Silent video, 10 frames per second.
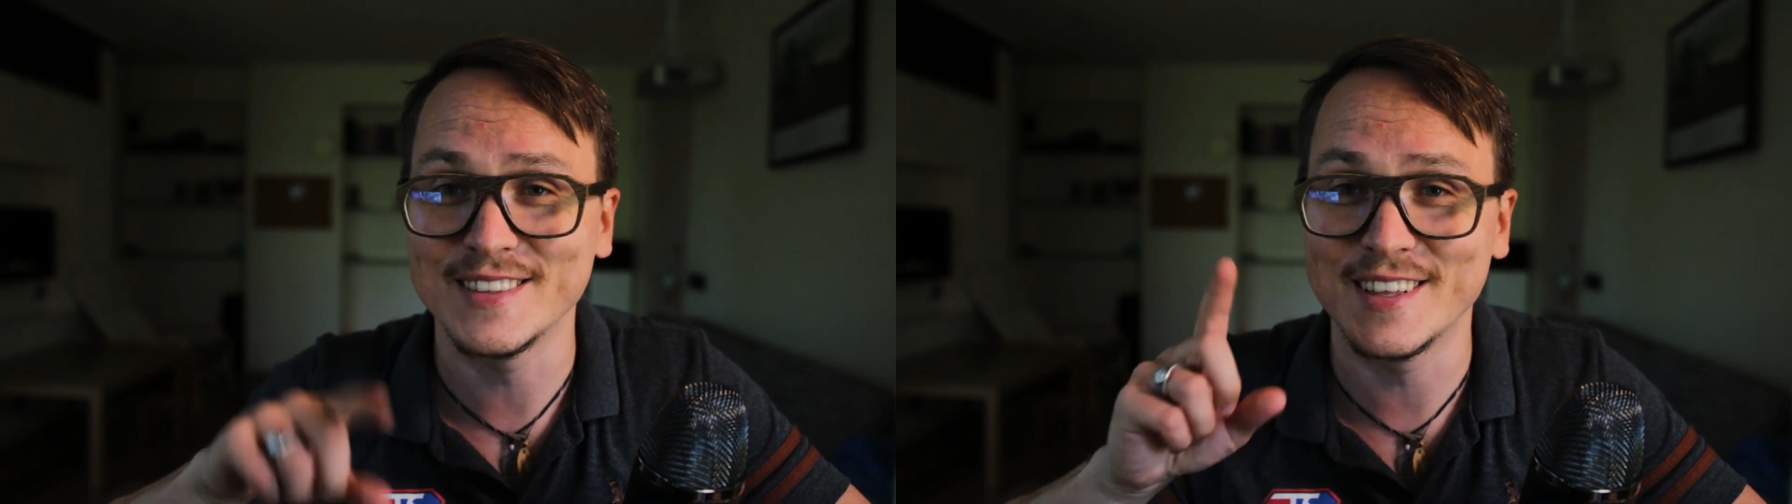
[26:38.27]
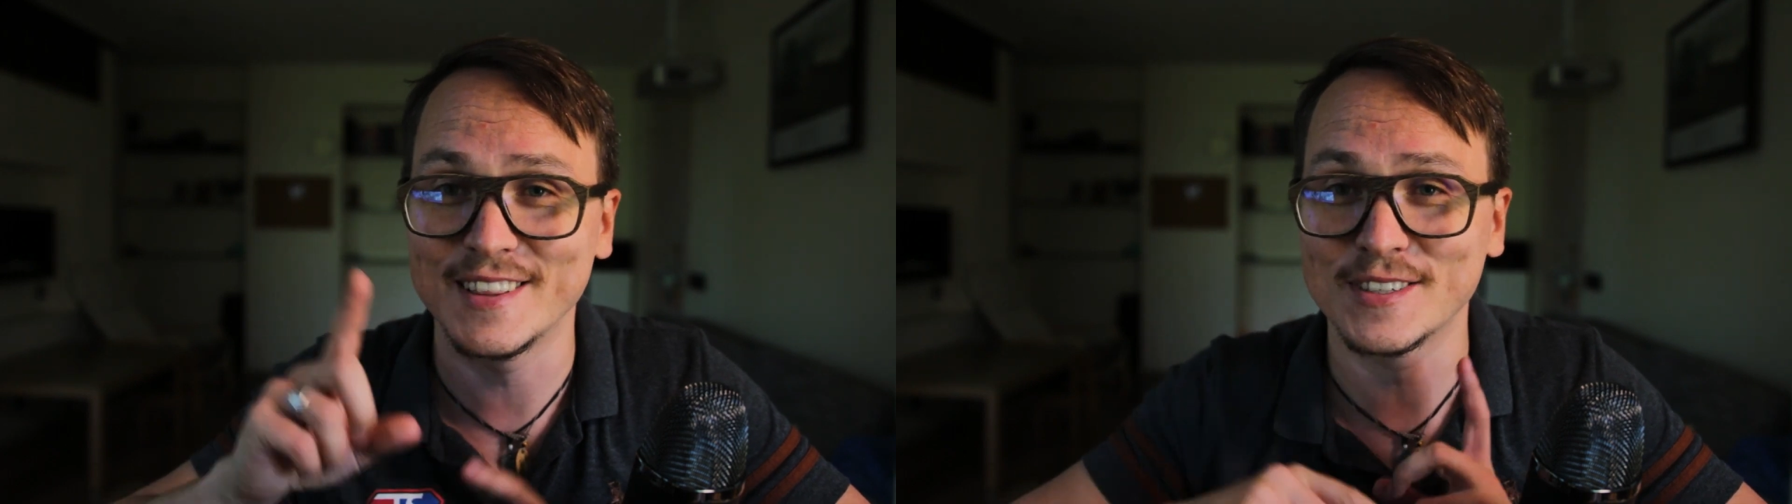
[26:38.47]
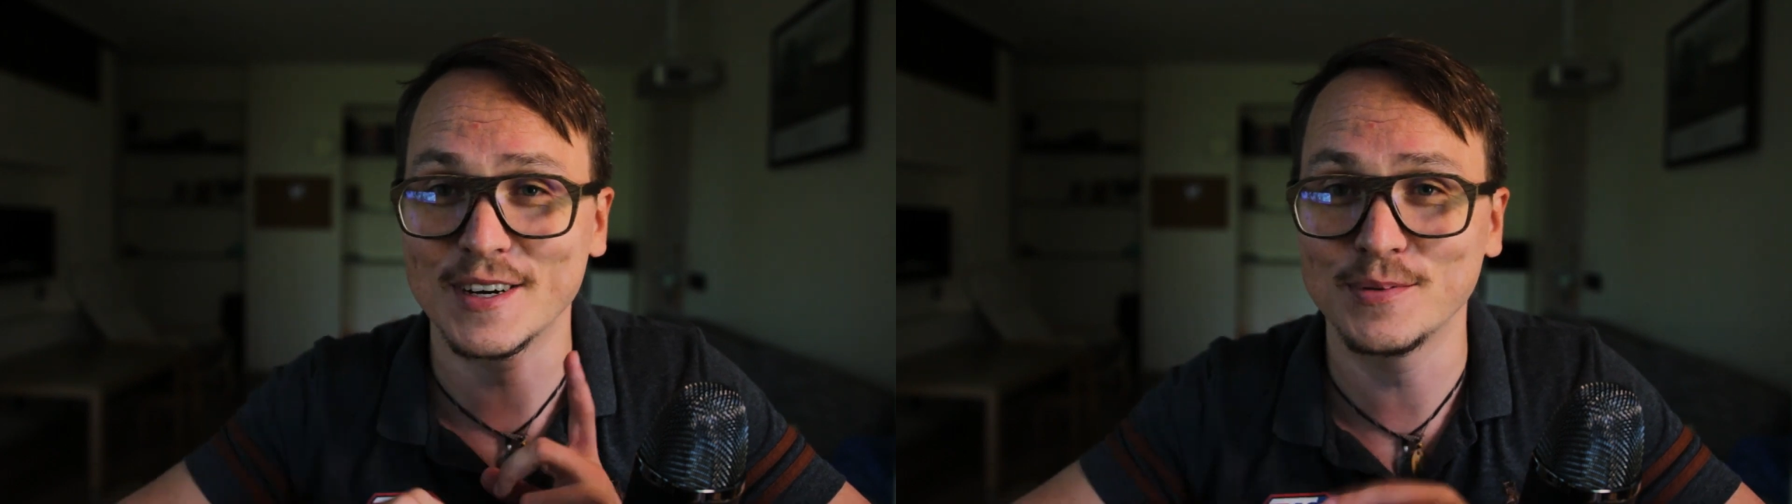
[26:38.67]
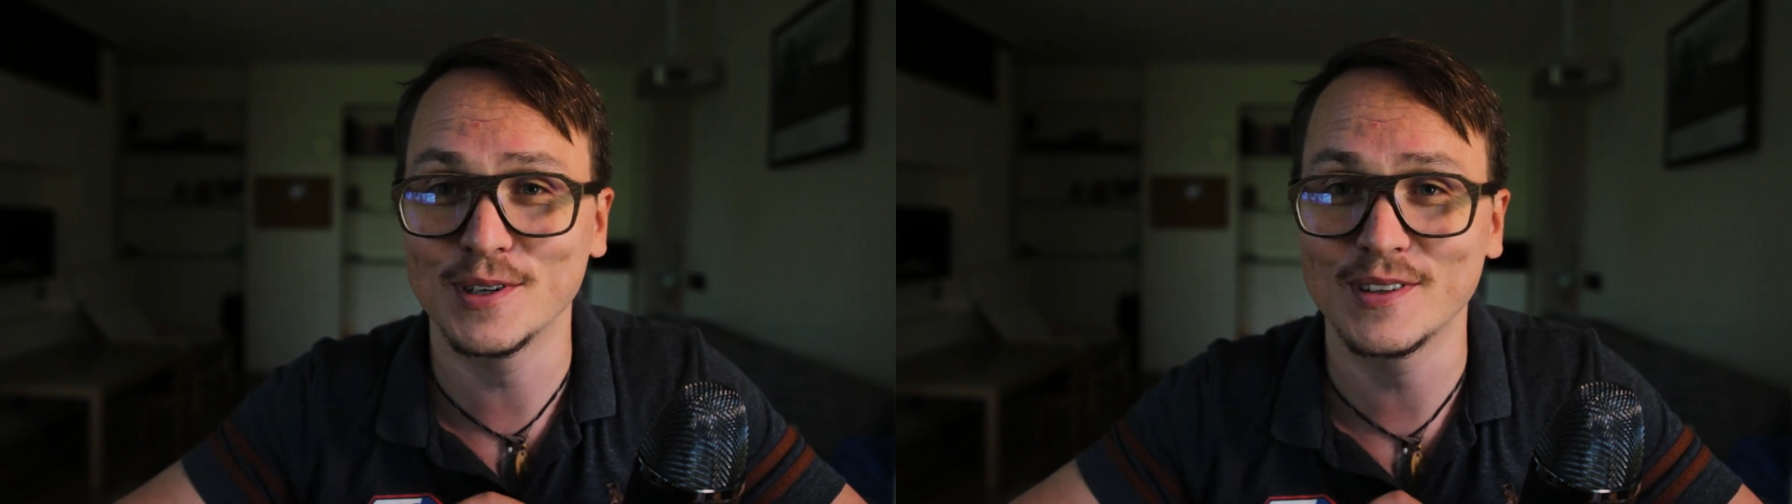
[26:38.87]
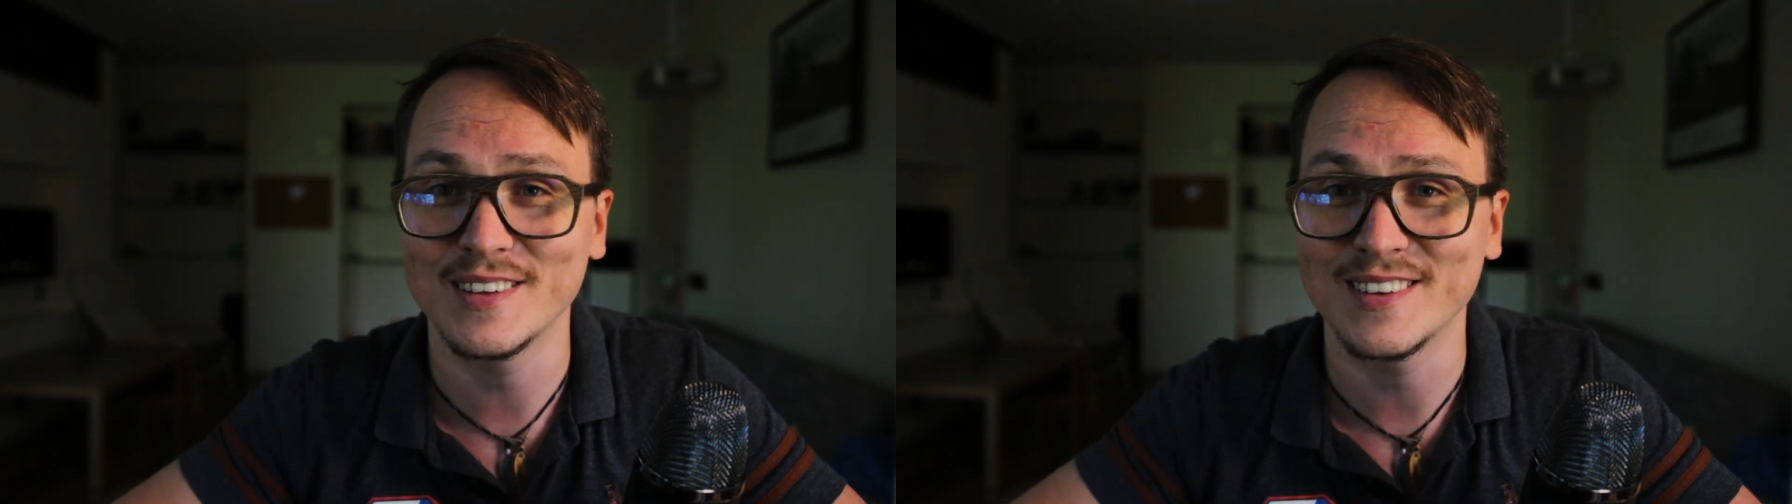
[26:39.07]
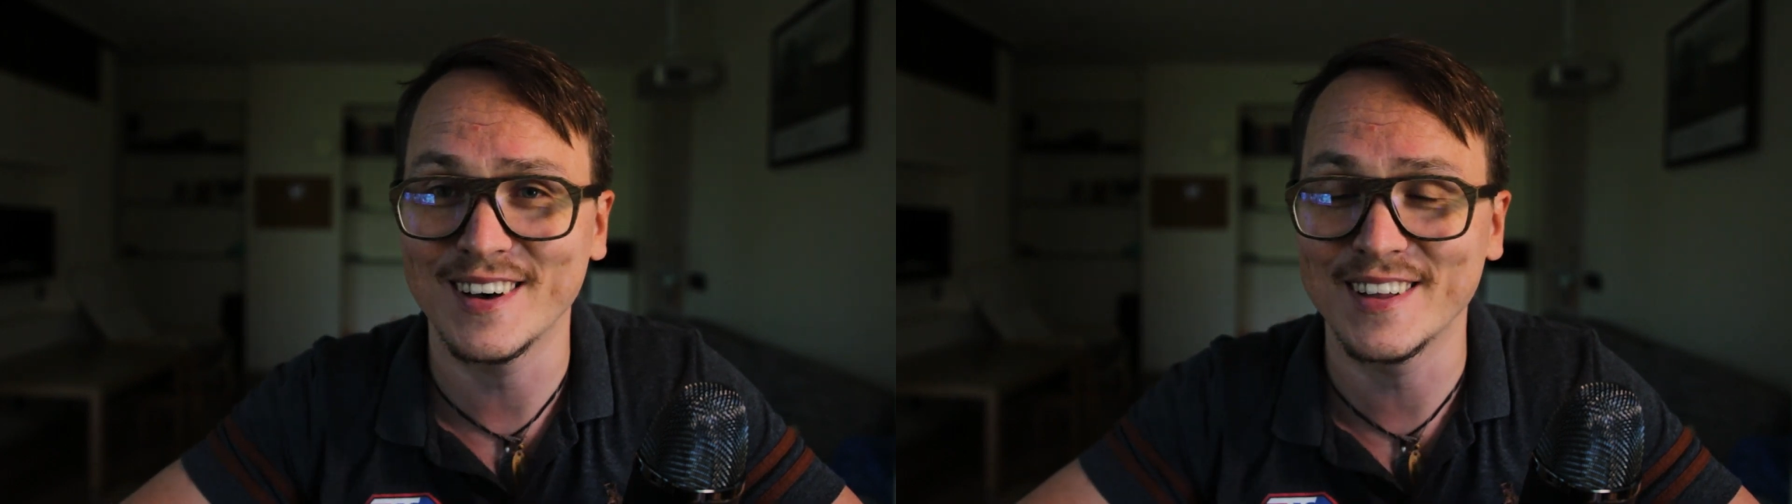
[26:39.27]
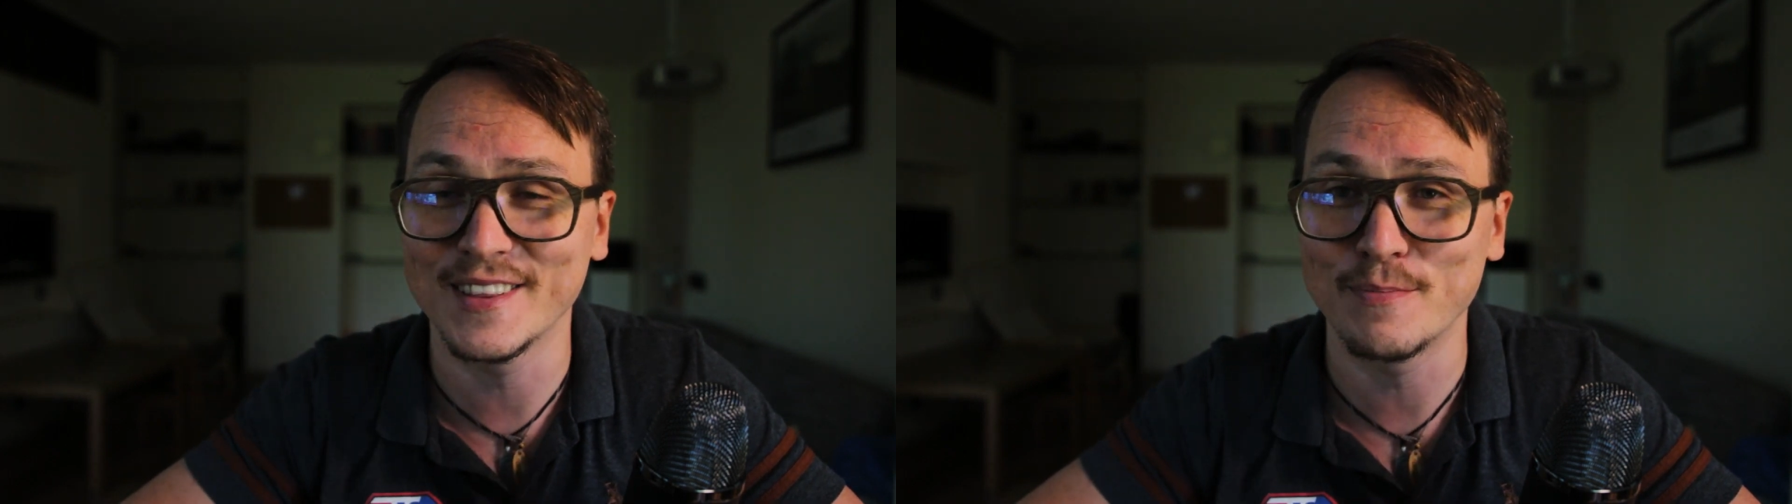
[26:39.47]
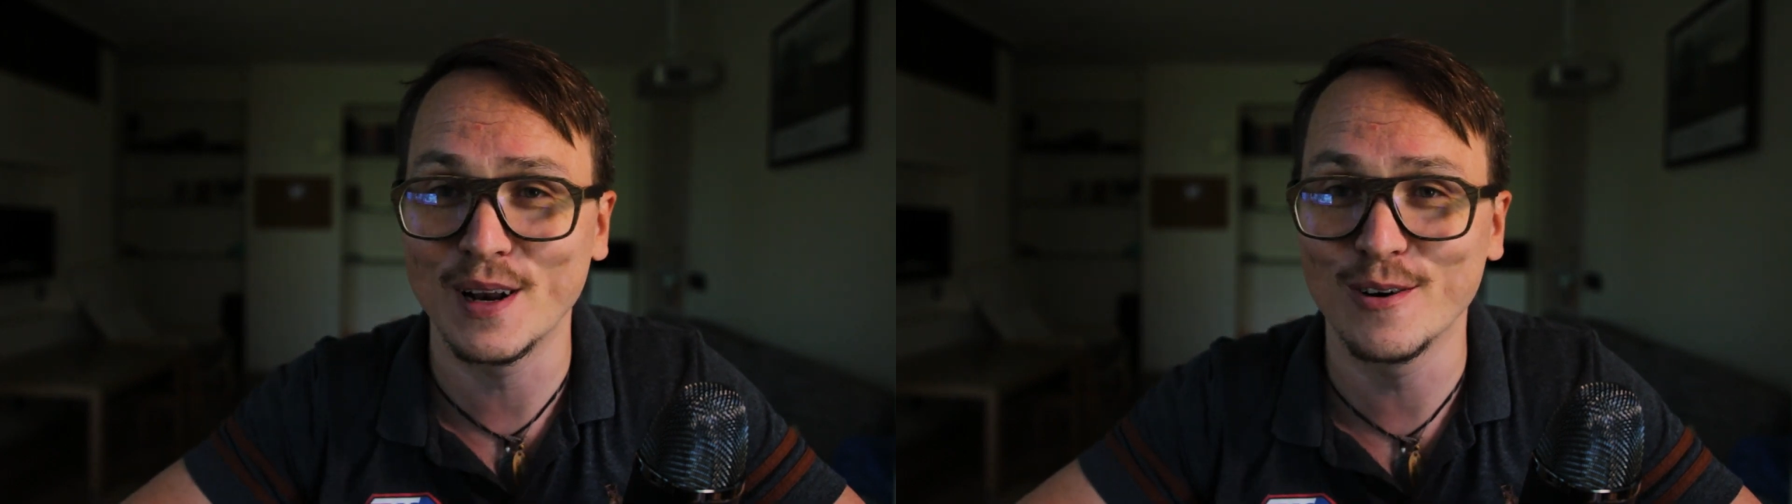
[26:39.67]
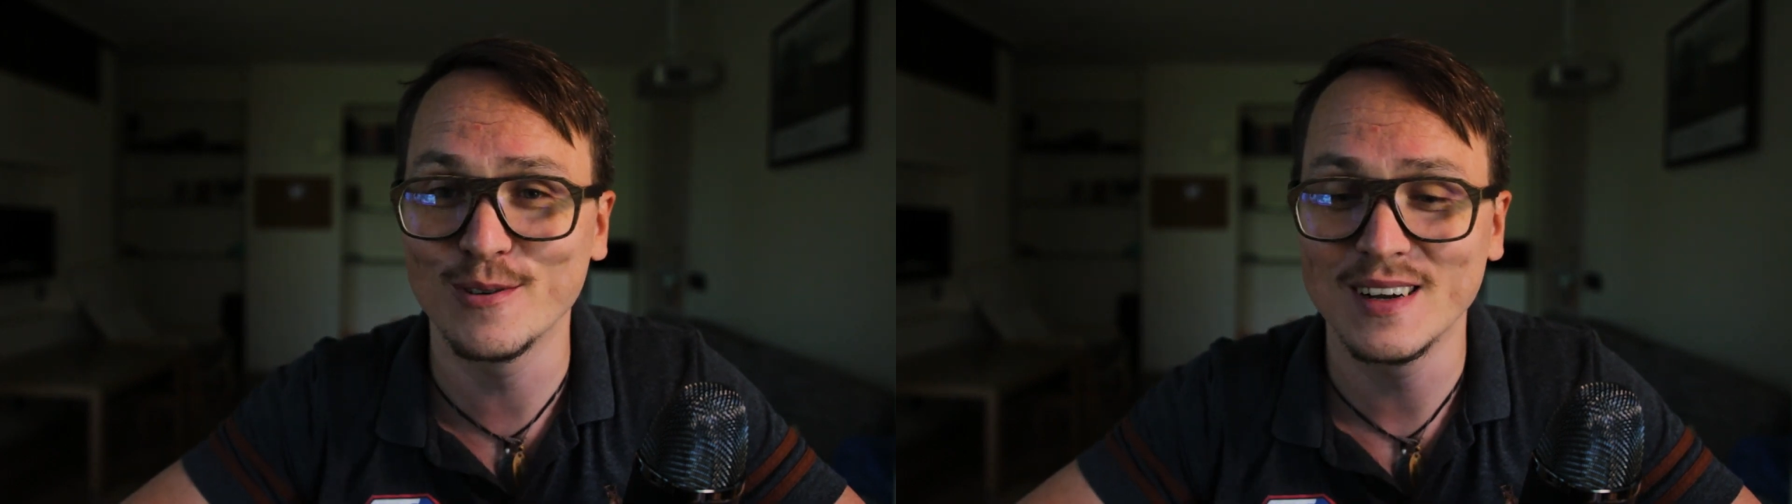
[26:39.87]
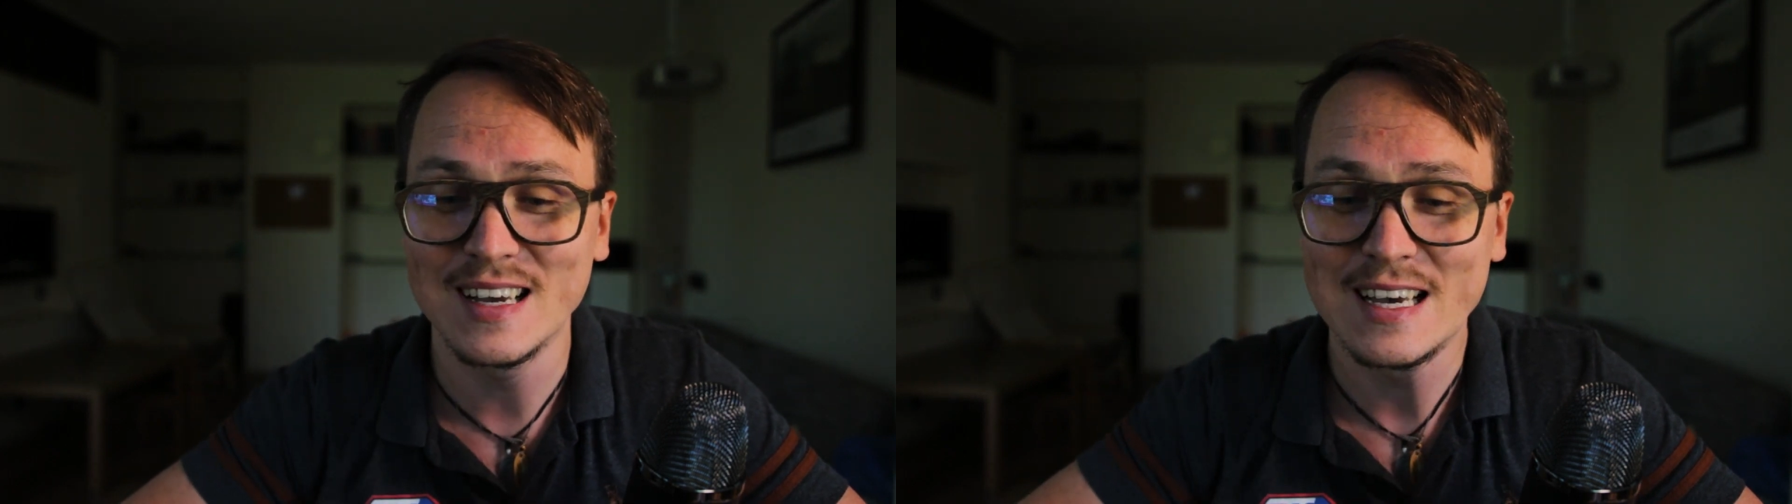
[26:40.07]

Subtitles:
in the description under below.